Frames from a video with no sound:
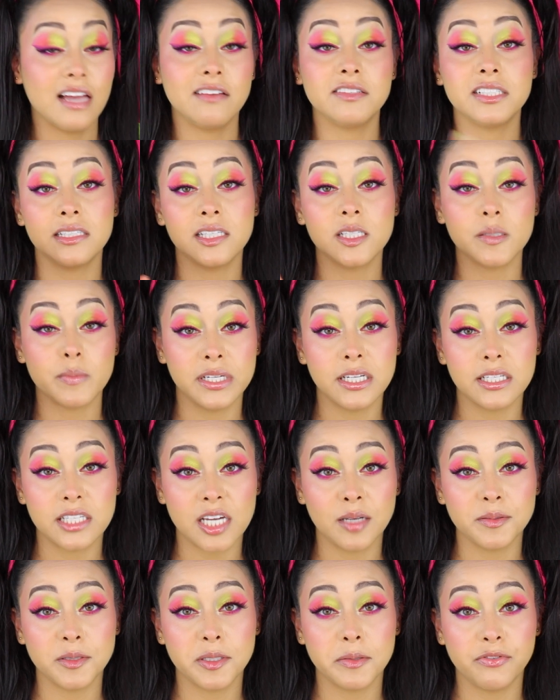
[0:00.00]
I've said this many
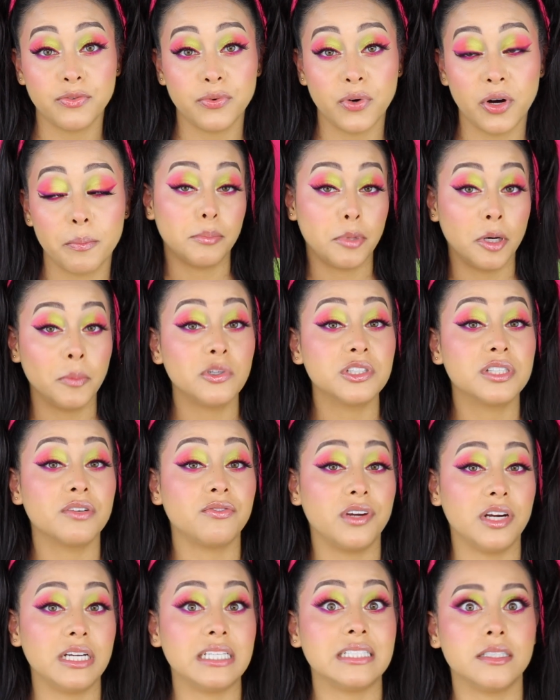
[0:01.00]
times before, purple is a
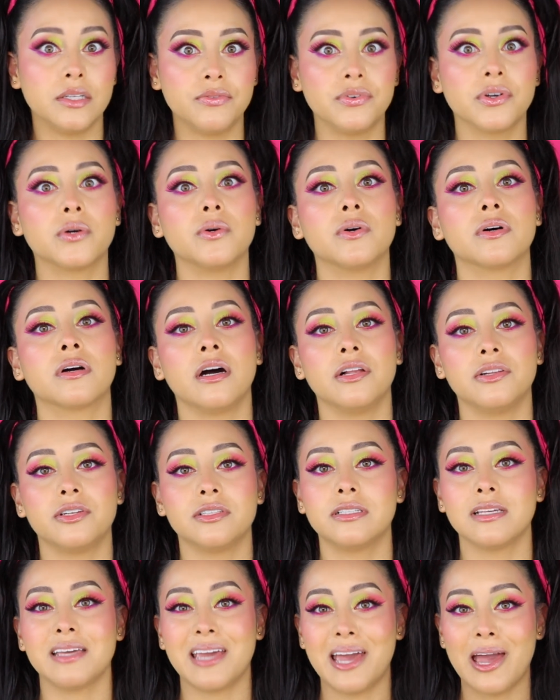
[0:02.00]
very difficult color
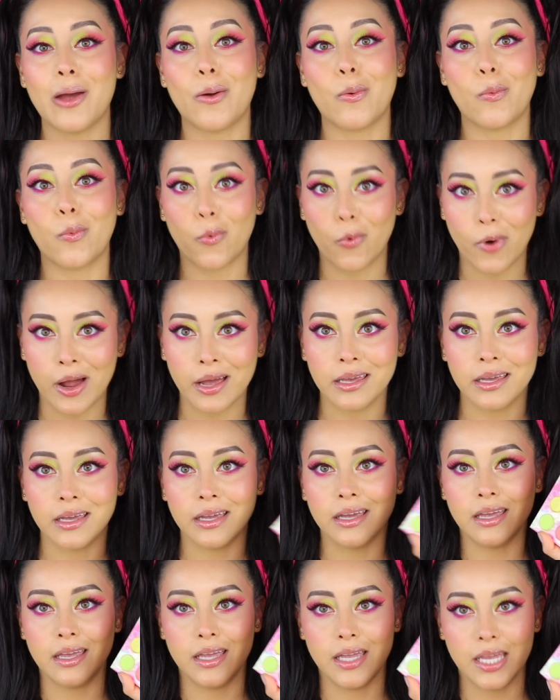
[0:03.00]
to get right
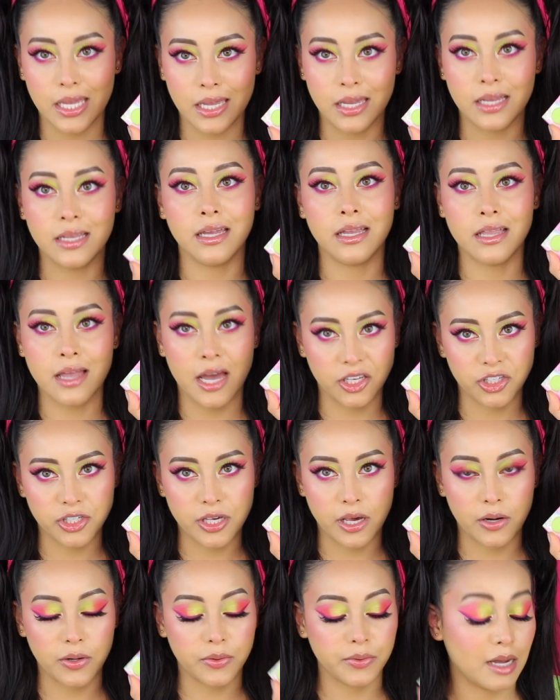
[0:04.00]
in an
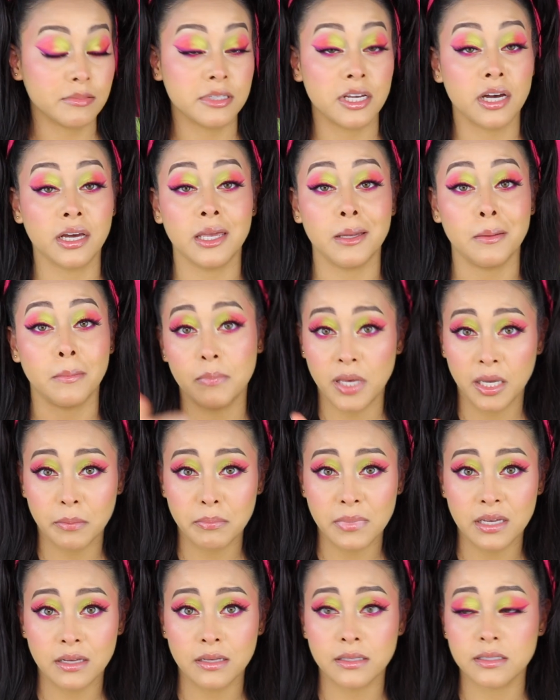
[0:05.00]
eyeshadow. I'm talking
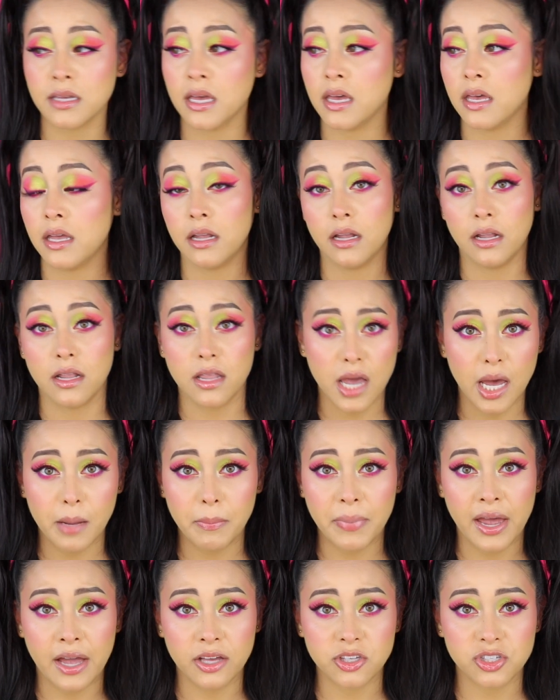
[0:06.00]
pigment, not
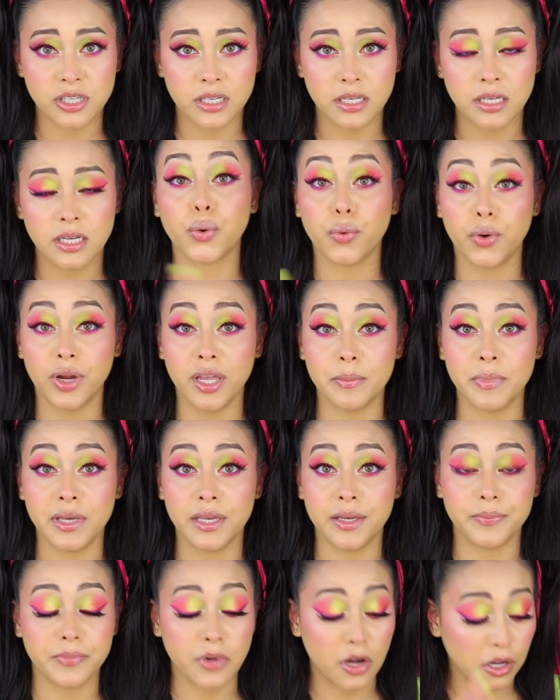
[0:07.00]
patchy,
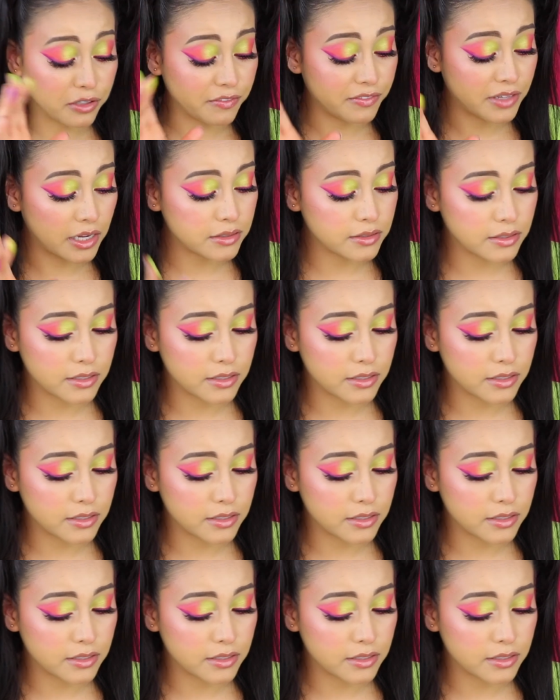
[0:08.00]
creamy, all of that